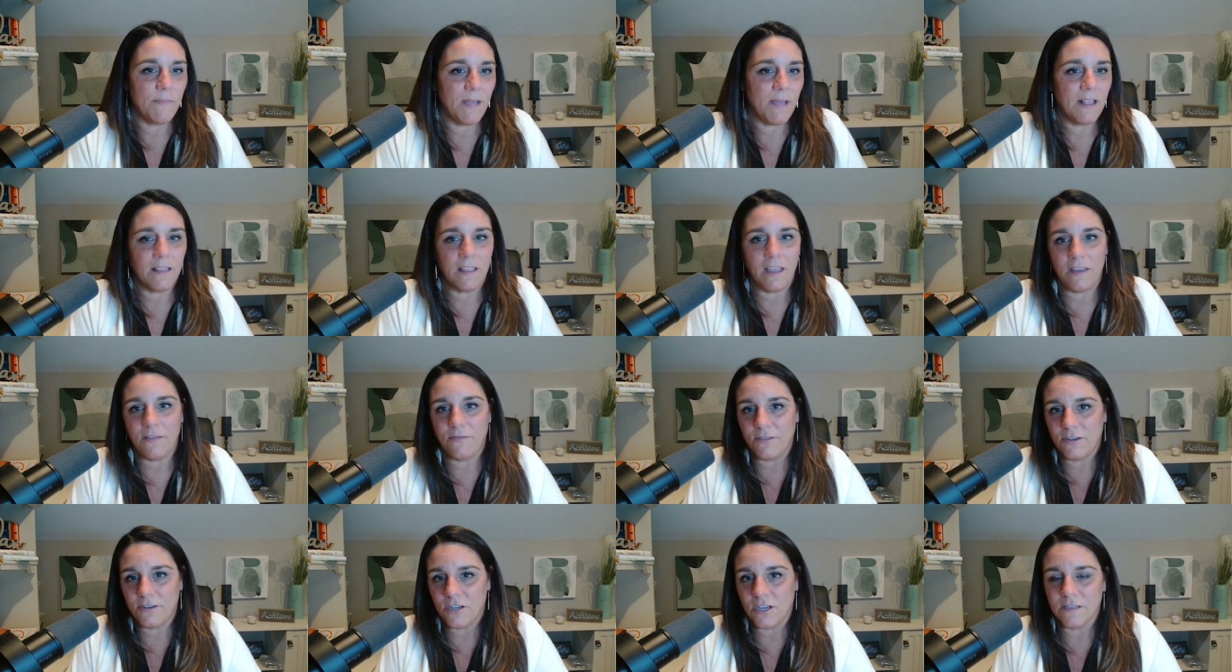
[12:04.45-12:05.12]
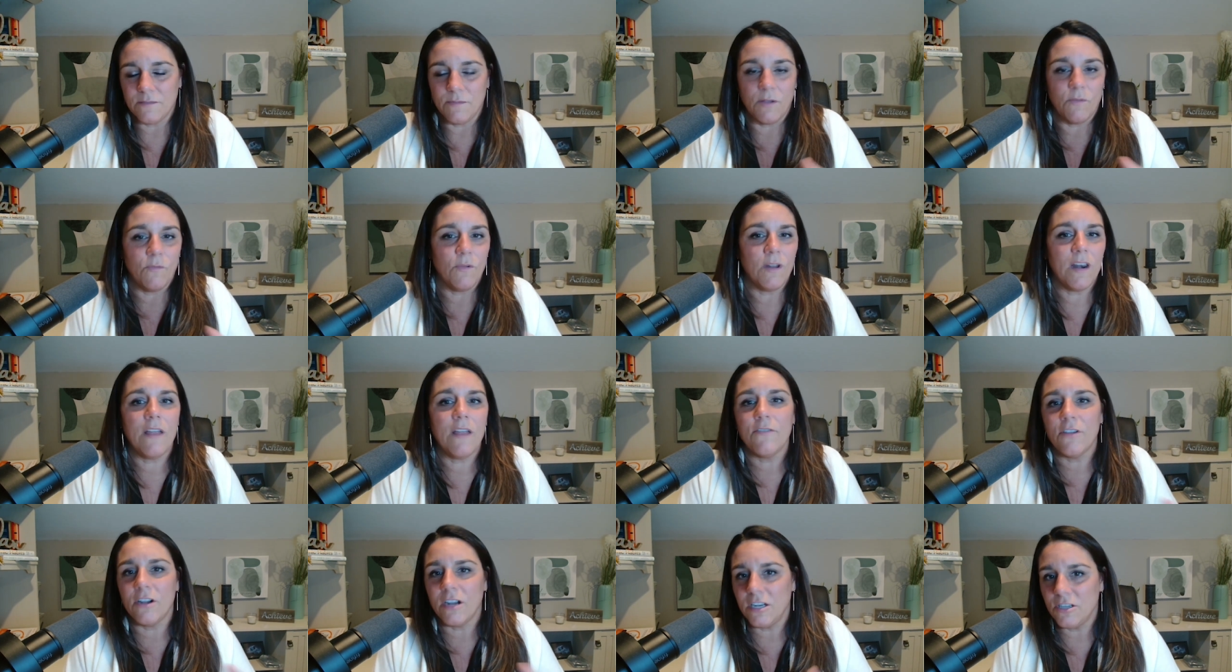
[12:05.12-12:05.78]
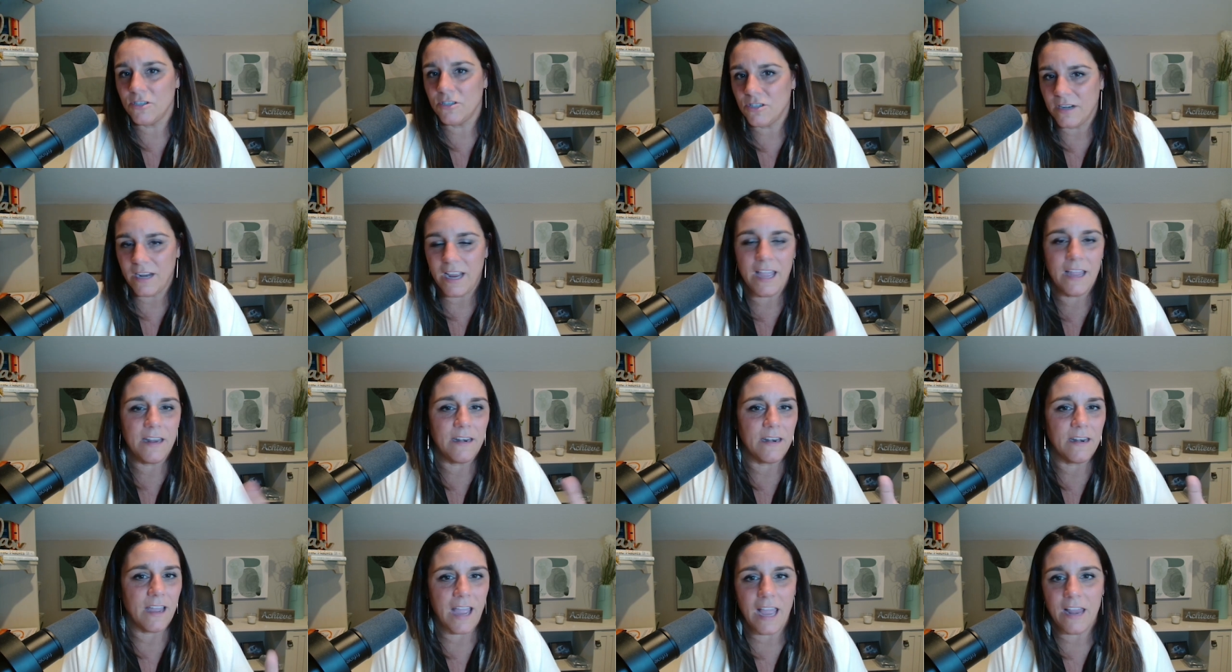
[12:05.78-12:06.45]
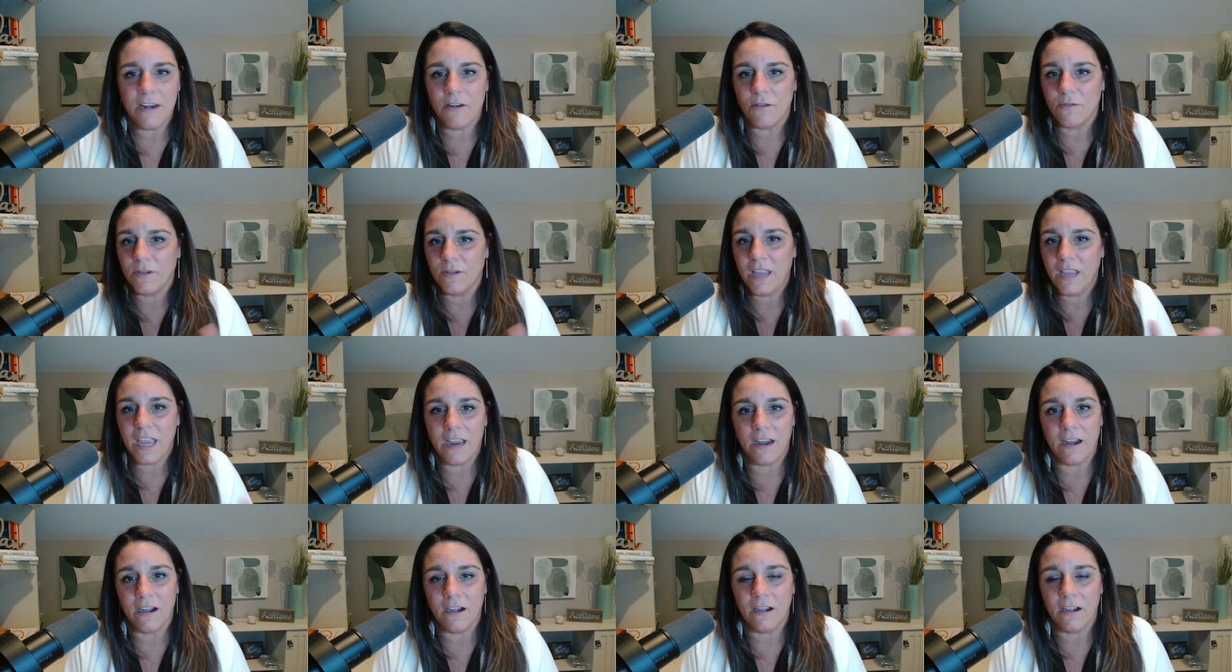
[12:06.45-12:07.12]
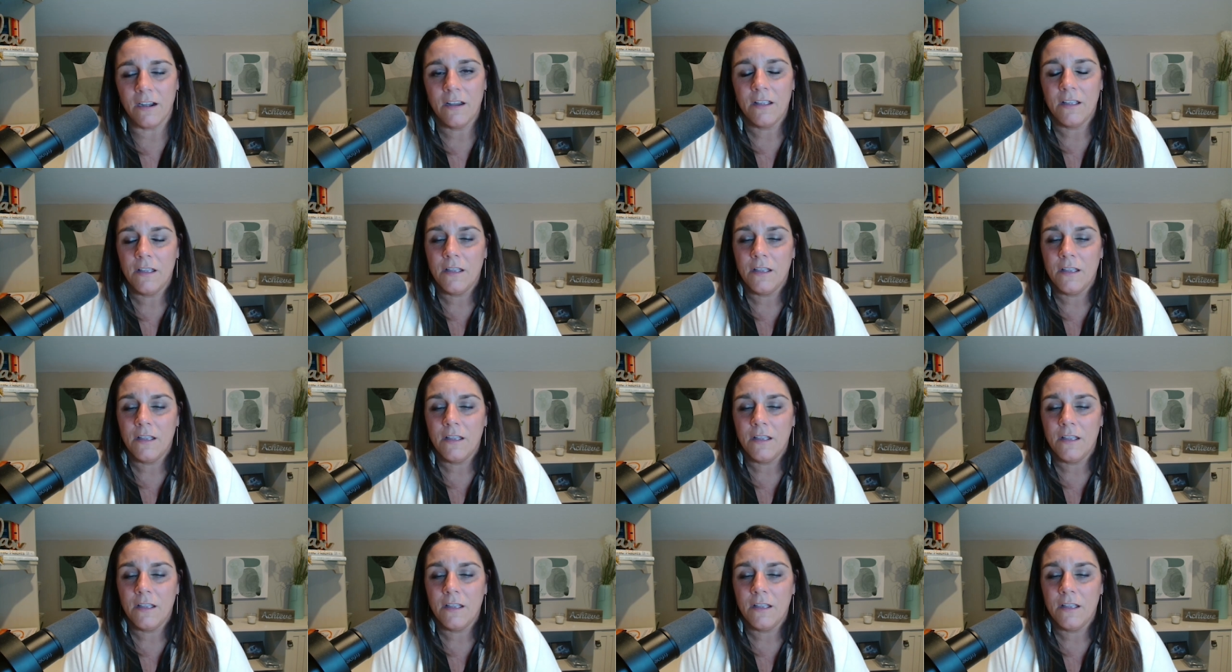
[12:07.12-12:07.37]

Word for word: MetLife Adjustment, whatever insurance, Aetna, I don't care.